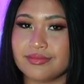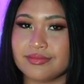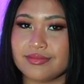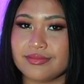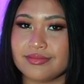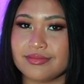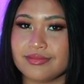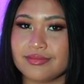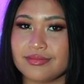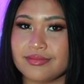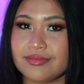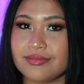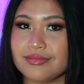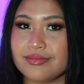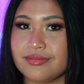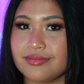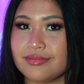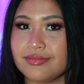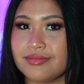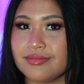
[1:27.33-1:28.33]

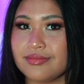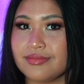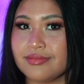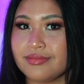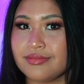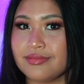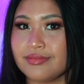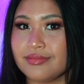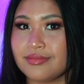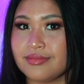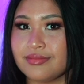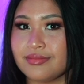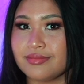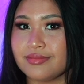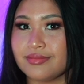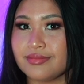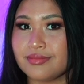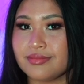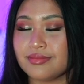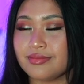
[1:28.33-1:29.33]

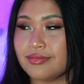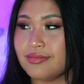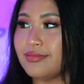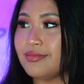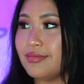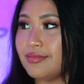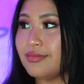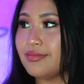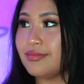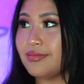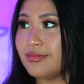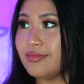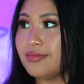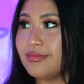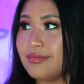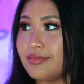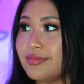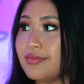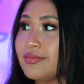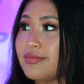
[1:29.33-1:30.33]

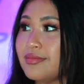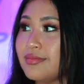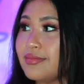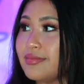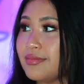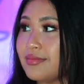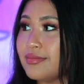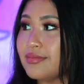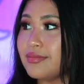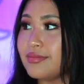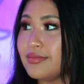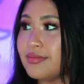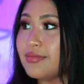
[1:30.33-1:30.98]
(silent)